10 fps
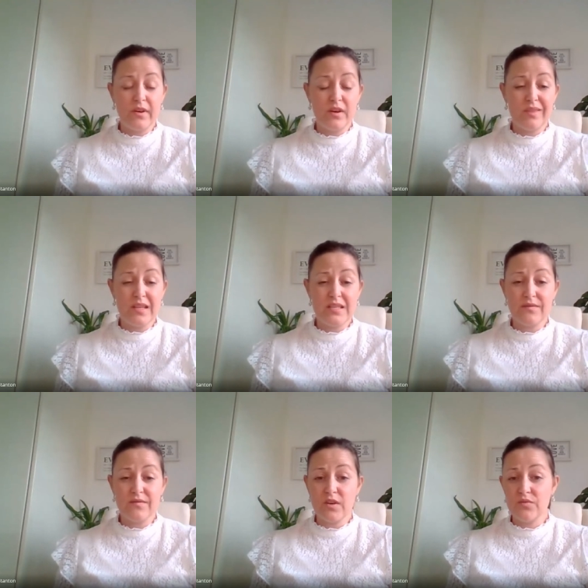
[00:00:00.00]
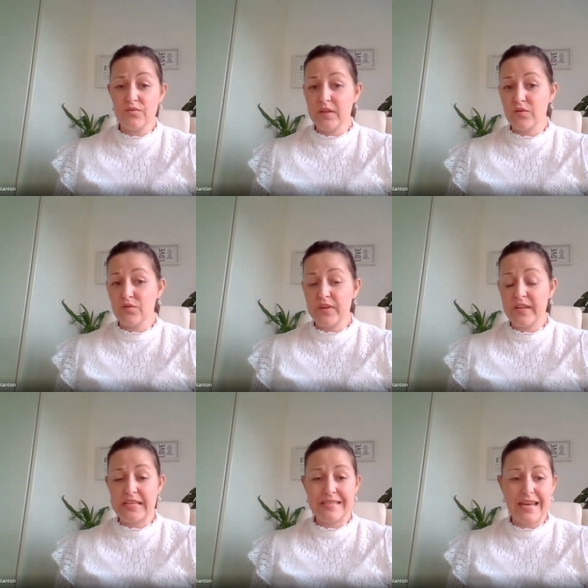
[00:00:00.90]
Very authentic, very real,
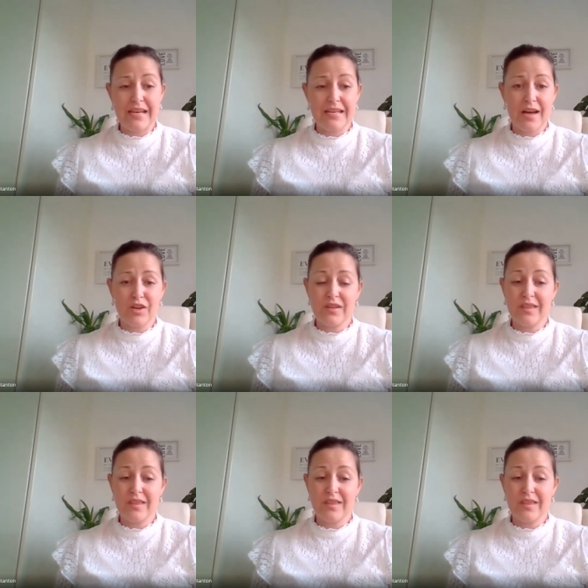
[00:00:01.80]
really stand out.